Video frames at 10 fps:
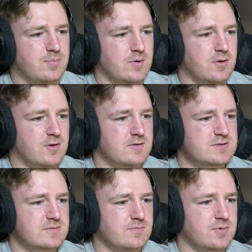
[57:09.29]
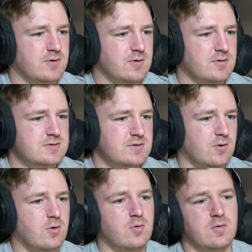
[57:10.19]
Broncos.
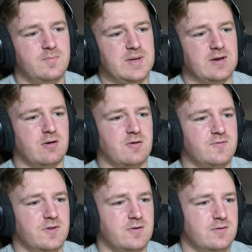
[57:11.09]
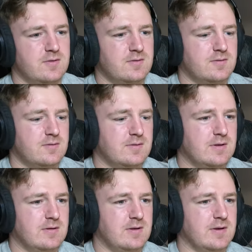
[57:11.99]
Oh, big offload.
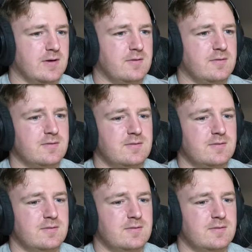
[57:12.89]
There you go.